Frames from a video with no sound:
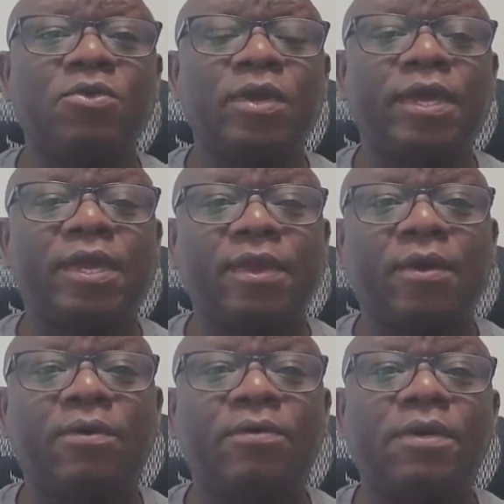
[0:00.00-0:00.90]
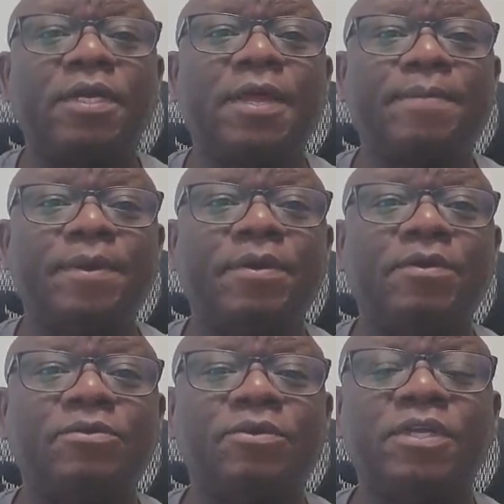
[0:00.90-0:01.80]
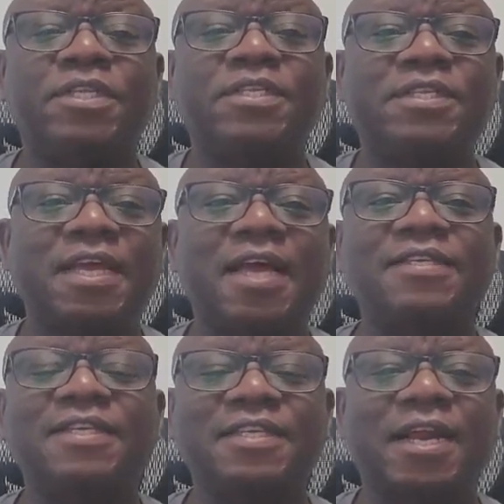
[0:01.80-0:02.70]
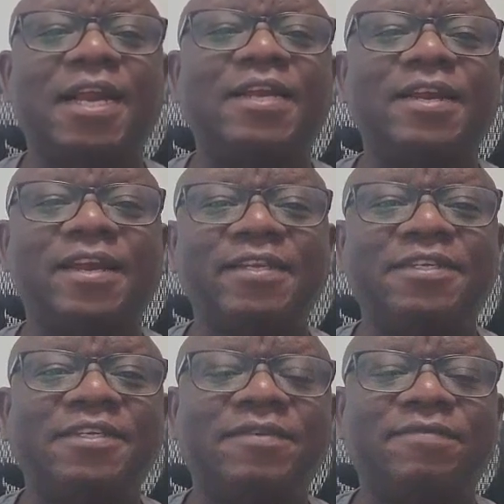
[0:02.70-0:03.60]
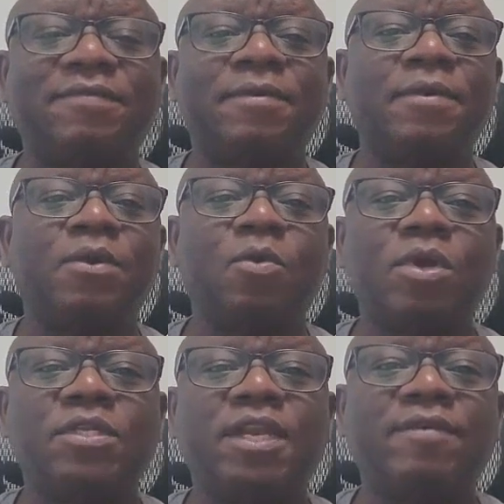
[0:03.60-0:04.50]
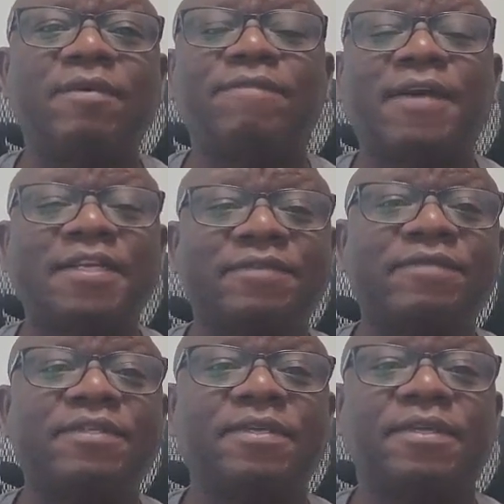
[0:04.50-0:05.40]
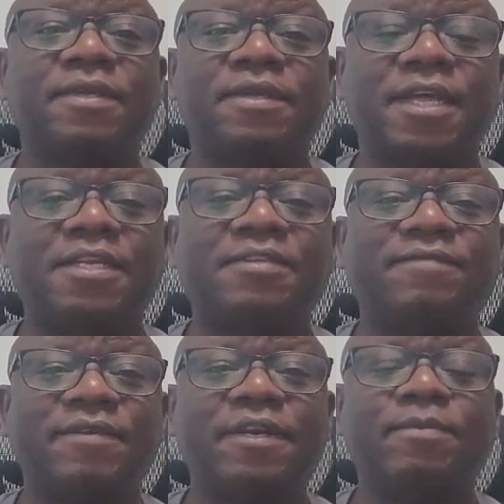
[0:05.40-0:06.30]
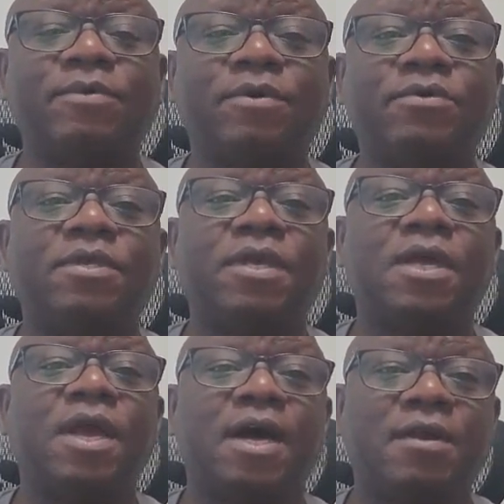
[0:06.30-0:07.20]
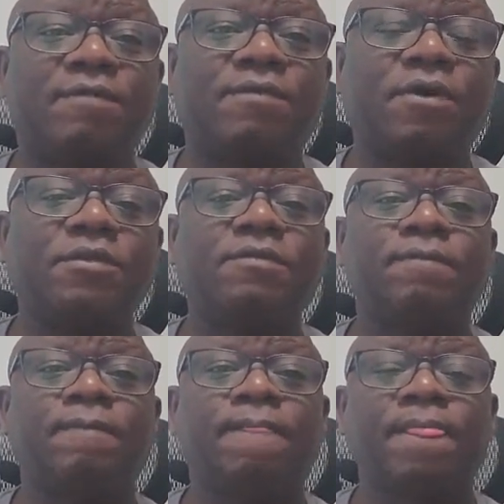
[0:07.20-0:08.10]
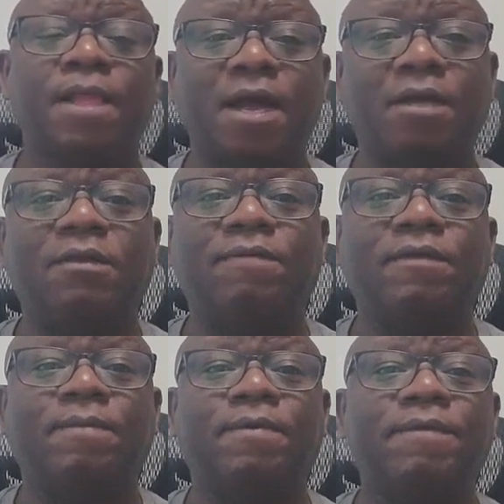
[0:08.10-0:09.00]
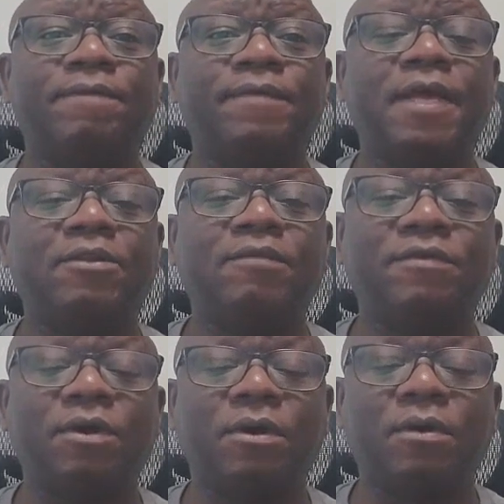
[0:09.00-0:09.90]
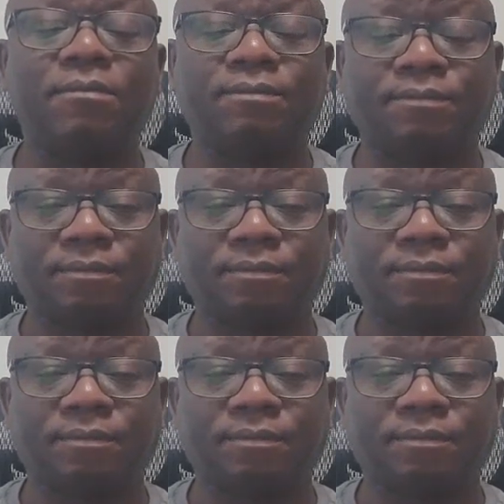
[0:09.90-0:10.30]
incur during that period. So it has a direct relationship with level of activity. That is the variable cost. And of course, out of your profit, out of your